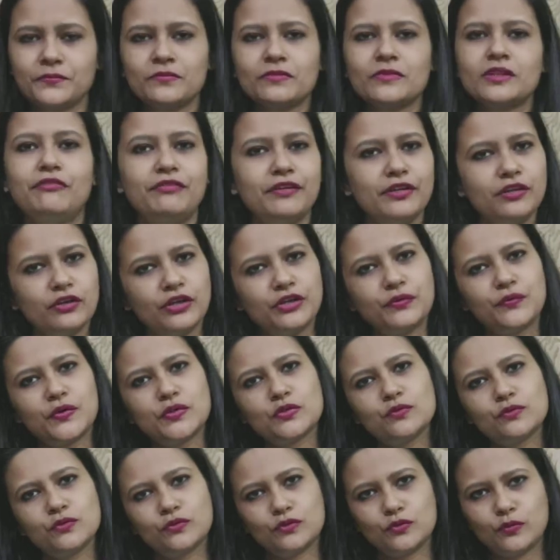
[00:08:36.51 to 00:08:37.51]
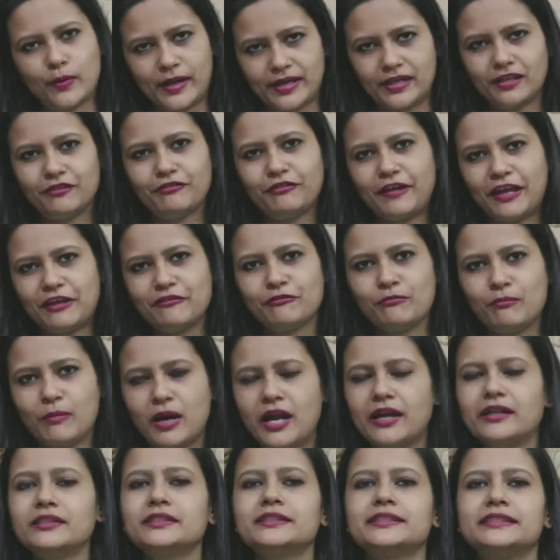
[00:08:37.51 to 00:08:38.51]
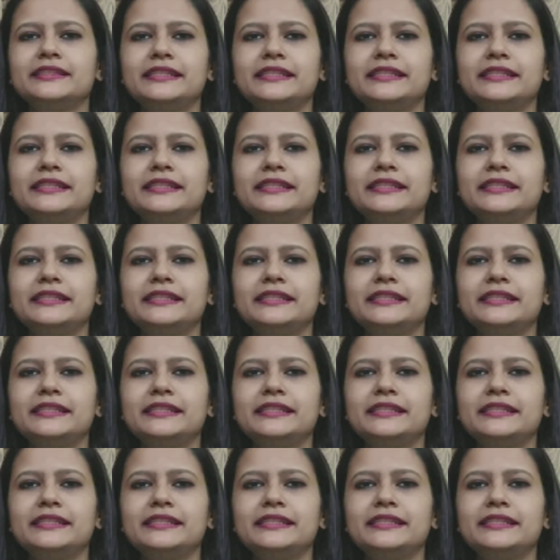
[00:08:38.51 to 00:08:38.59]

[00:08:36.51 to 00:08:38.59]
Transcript: Even though it was 25 marks,